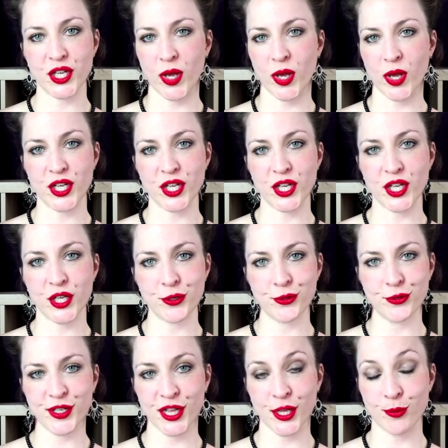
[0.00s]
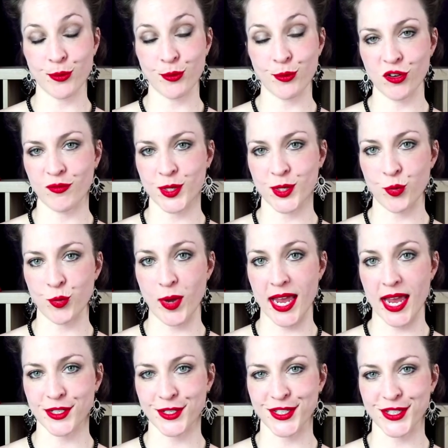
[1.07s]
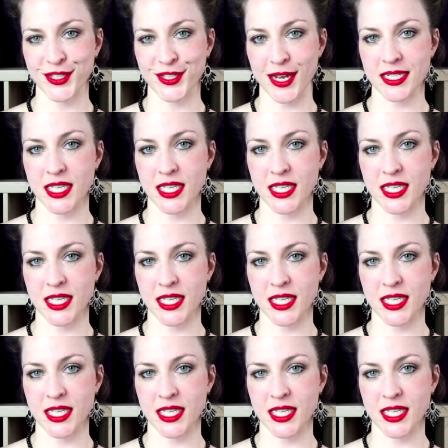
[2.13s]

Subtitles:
Using the movement to exercise their own bitterness.